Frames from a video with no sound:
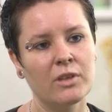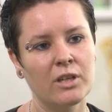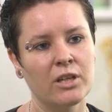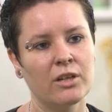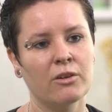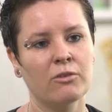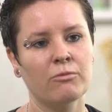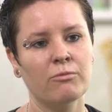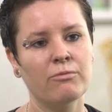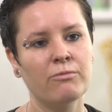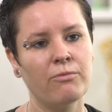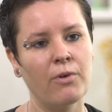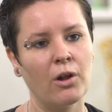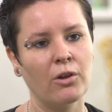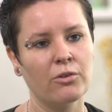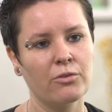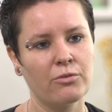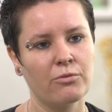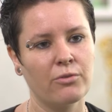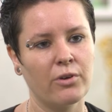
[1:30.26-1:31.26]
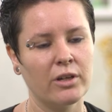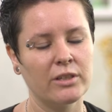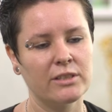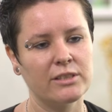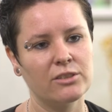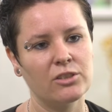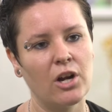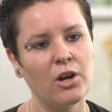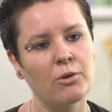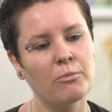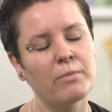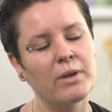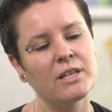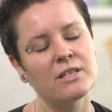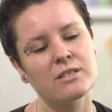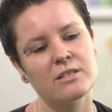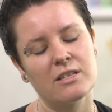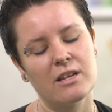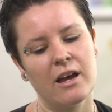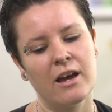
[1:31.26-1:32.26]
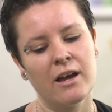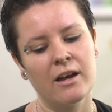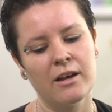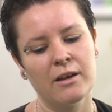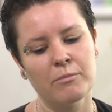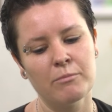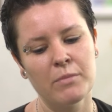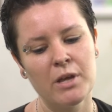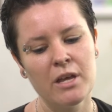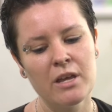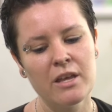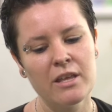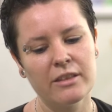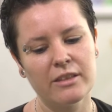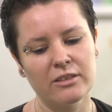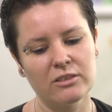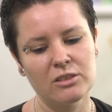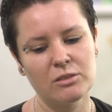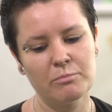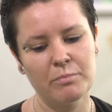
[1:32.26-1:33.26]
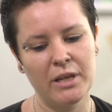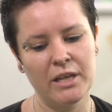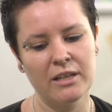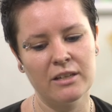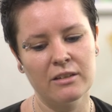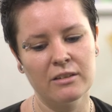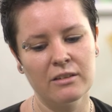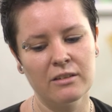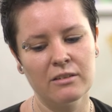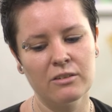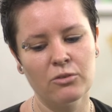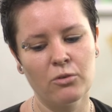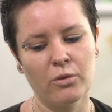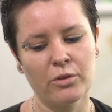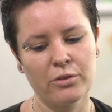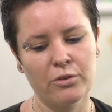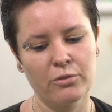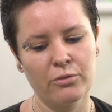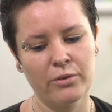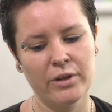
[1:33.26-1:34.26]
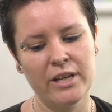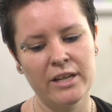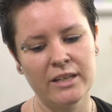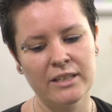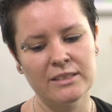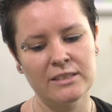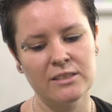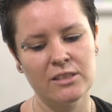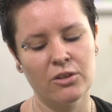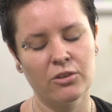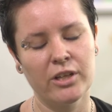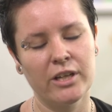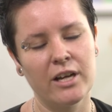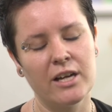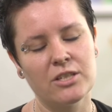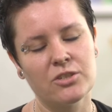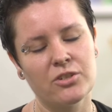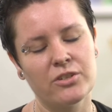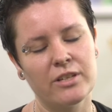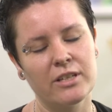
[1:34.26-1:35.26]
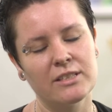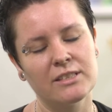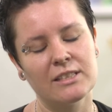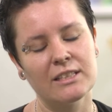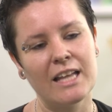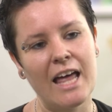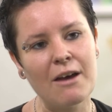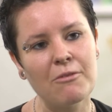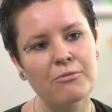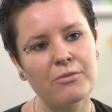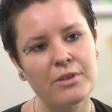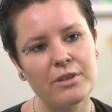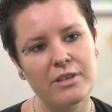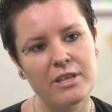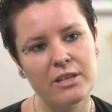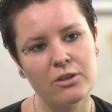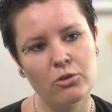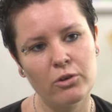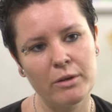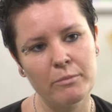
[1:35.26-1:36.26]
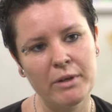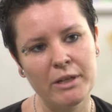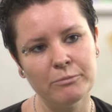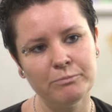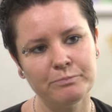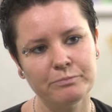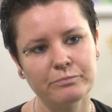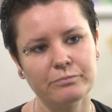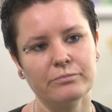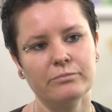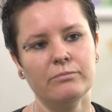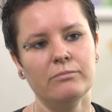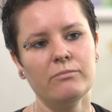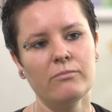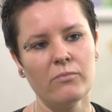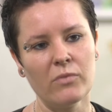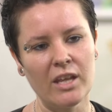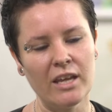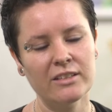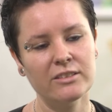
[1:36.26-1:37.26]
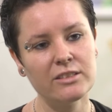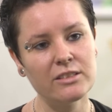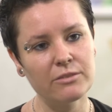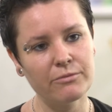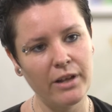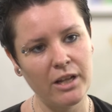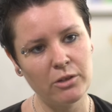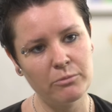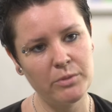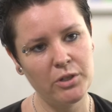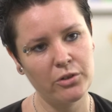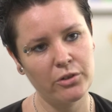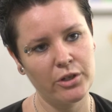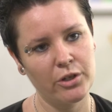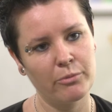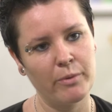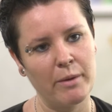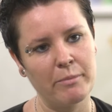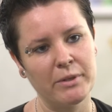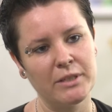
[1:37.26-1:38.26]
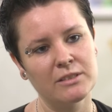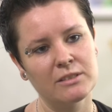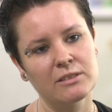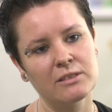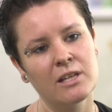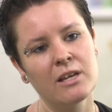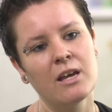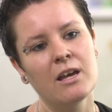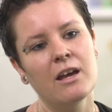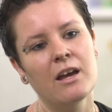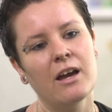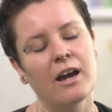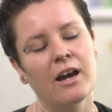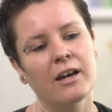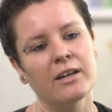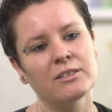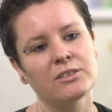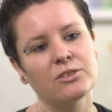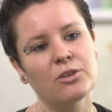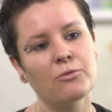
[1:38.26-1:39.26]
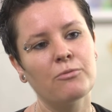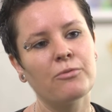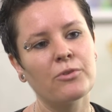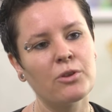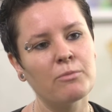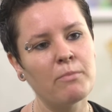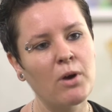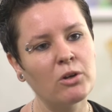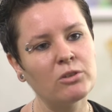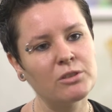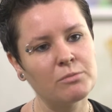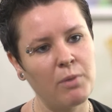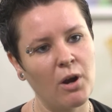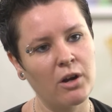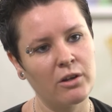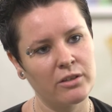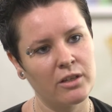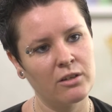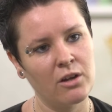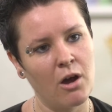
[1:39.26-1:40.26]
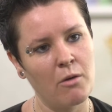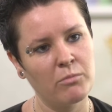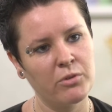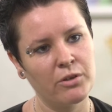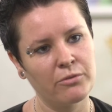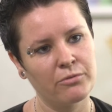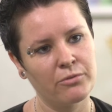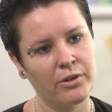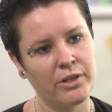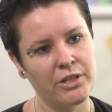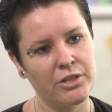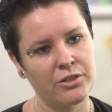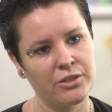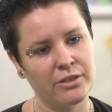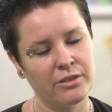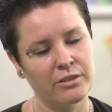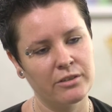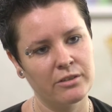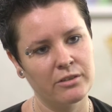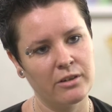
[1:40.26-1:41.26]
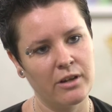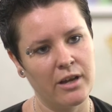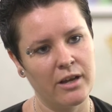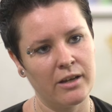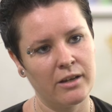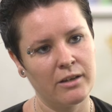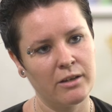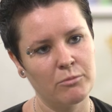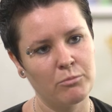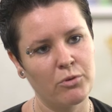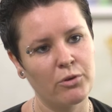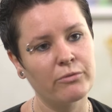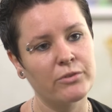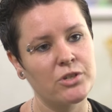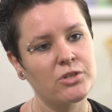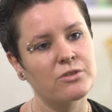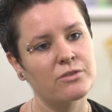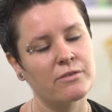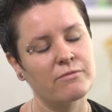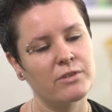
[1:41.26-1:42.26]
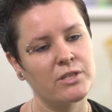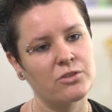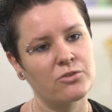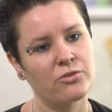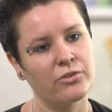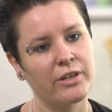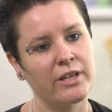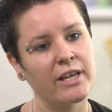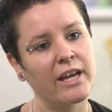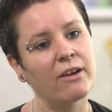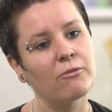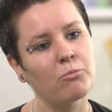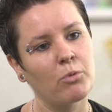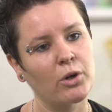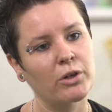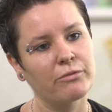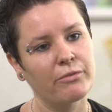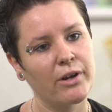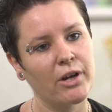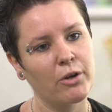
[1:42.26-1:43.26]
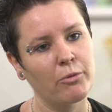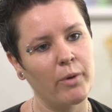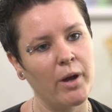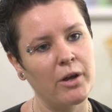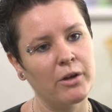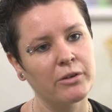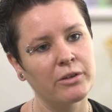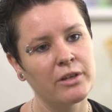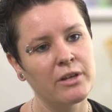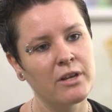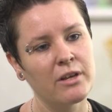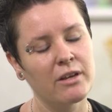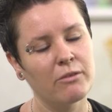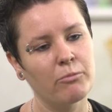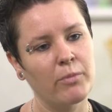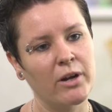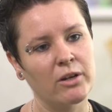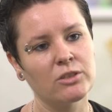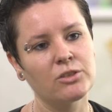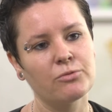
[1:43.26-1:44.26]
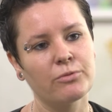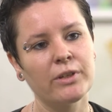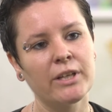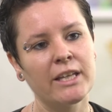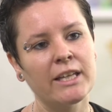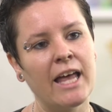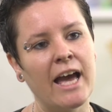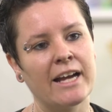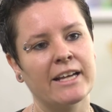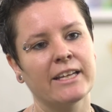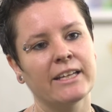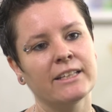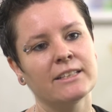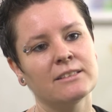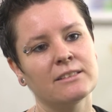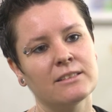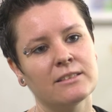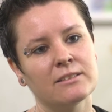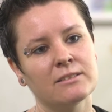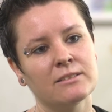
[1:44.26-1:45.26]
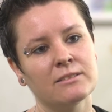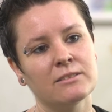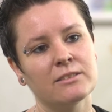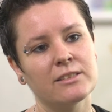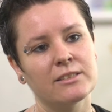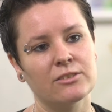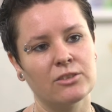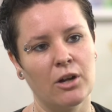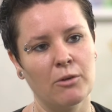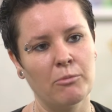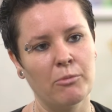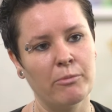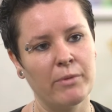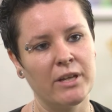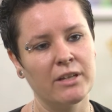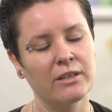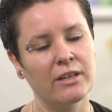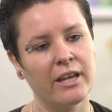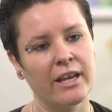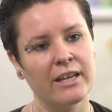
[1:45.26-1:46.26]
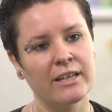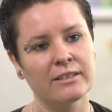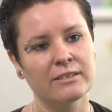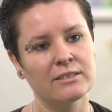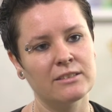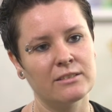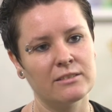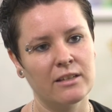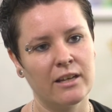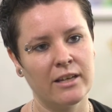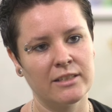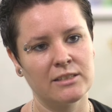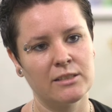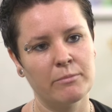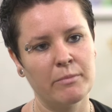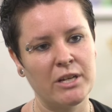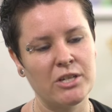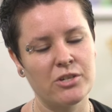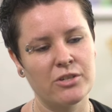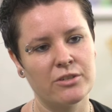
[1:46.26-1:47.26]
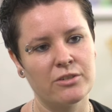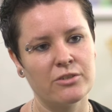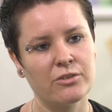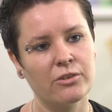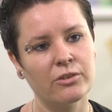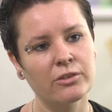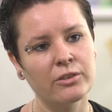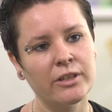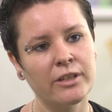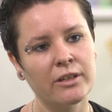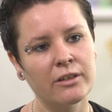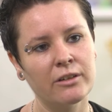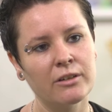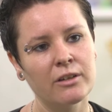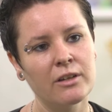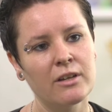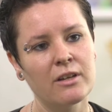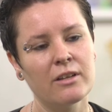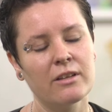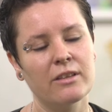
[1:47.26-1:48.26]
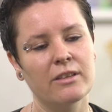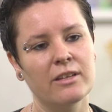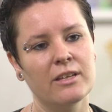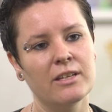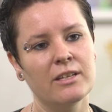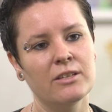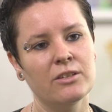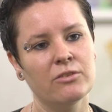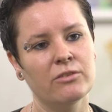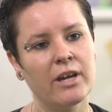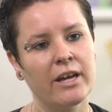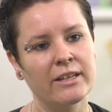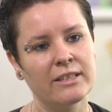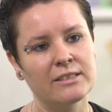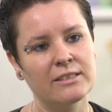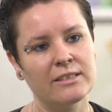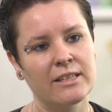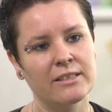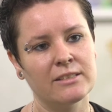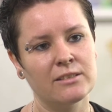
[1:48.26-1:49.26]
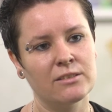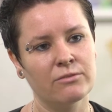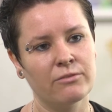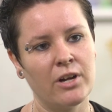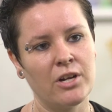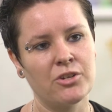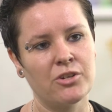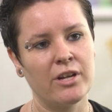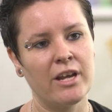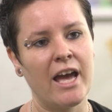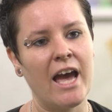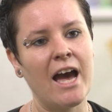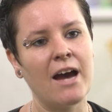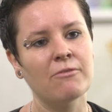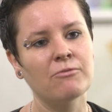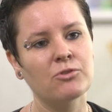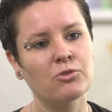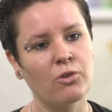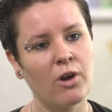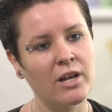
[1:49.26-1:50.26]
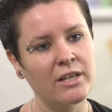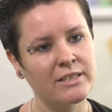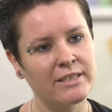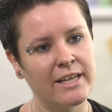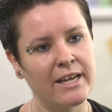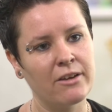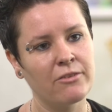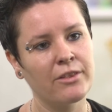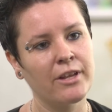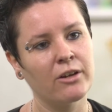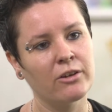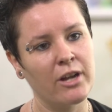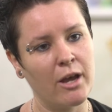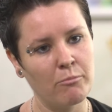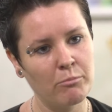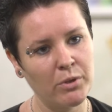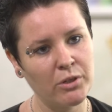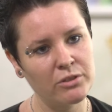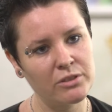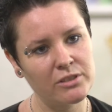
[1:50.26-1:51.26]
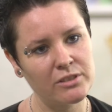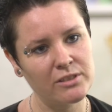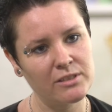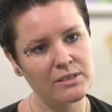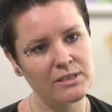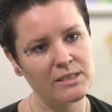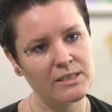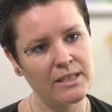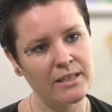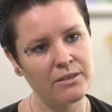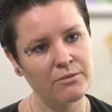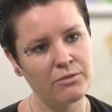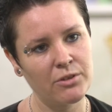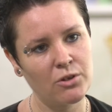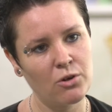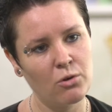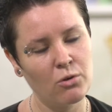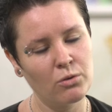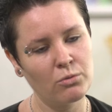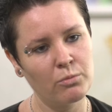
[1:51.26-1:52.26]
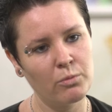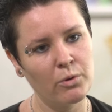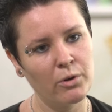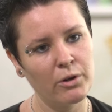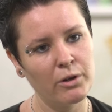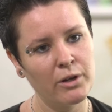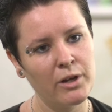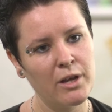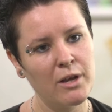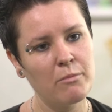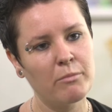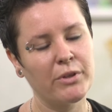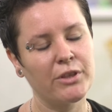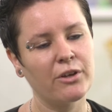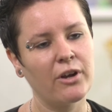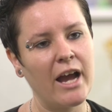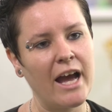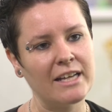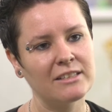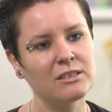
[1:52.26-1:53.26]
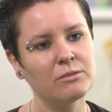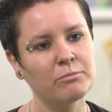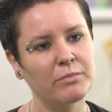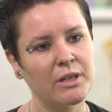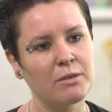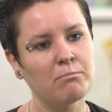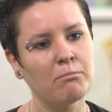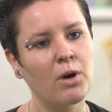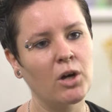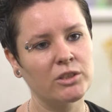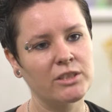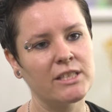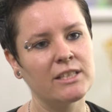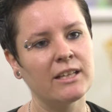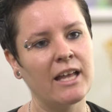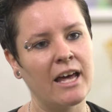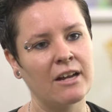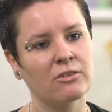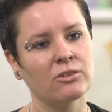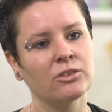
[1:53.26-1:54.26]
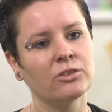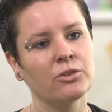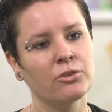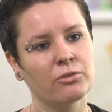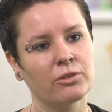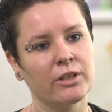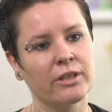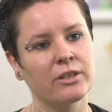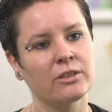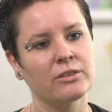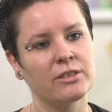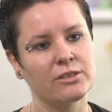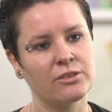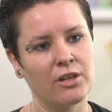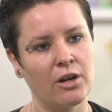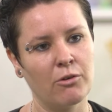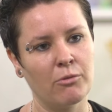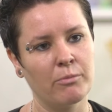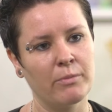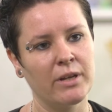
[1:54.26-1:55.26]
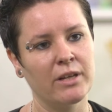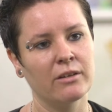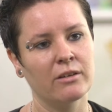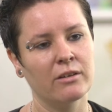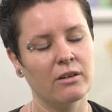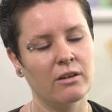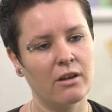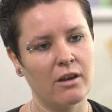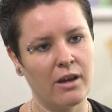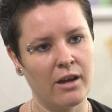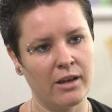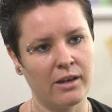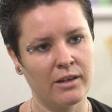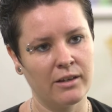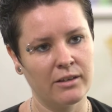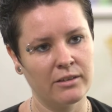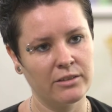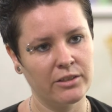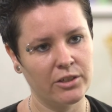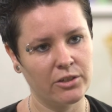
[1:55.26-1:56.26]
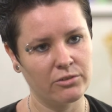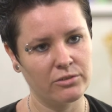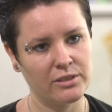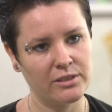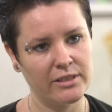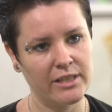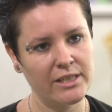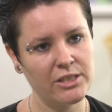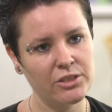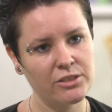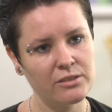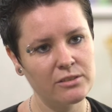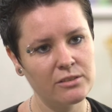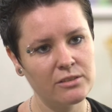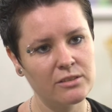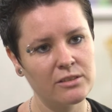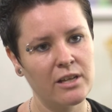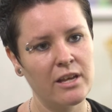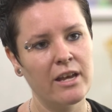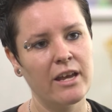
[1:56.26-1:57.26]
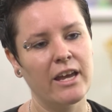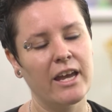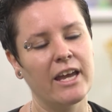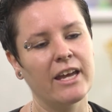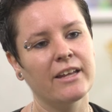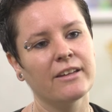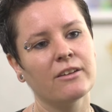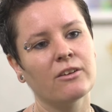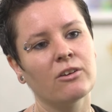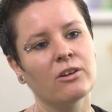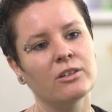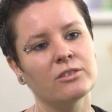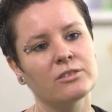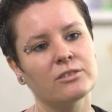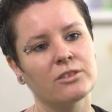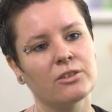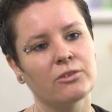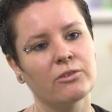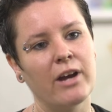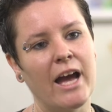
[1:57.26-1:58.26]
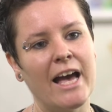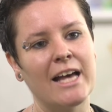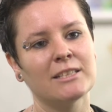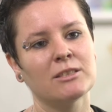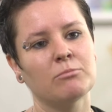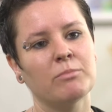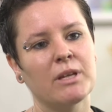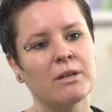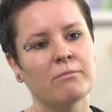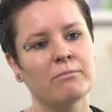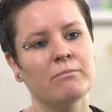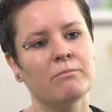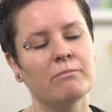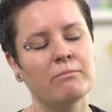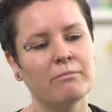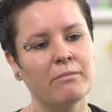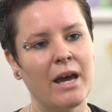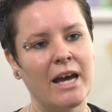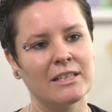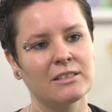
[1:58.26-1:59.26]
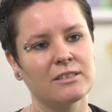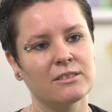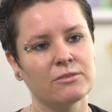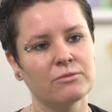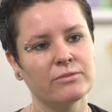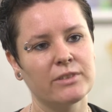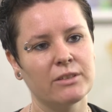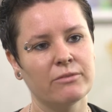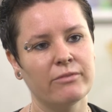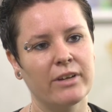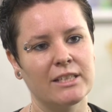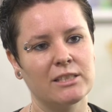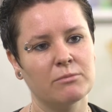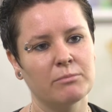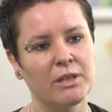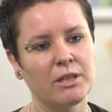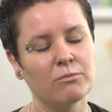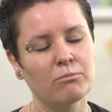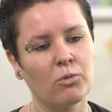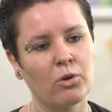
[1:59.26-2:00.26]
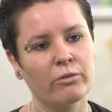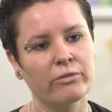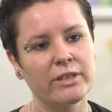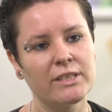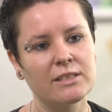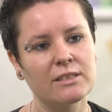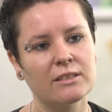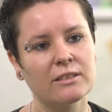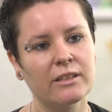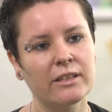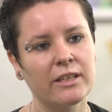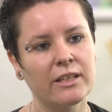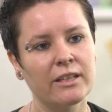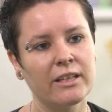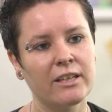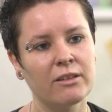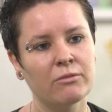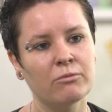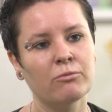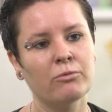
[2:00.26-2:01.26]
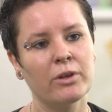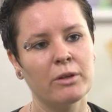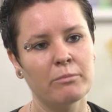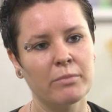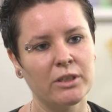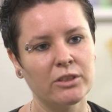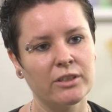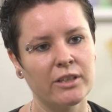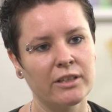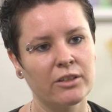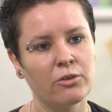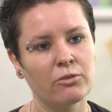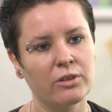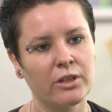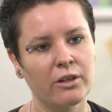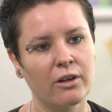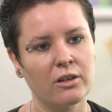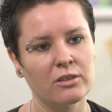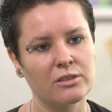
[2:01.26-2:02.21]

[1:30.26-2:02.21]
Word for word: you know, followed through on disarmament. Um, there's been North Korea is the only country that has left the agreement to develop nuclear weapons. Uh, so for the most part, the nonproliferation uh, provisions of this treaty have worked very well. Where it's really lacking is in disarmament. And as I mentioned earlier, the United States and Russia have drawn down their numbers since the end of the Cold War, but there hasn't been multilateral nuclear disarmament uh, negotiations, and there also has been massive investment more recently in rebuilding nuclear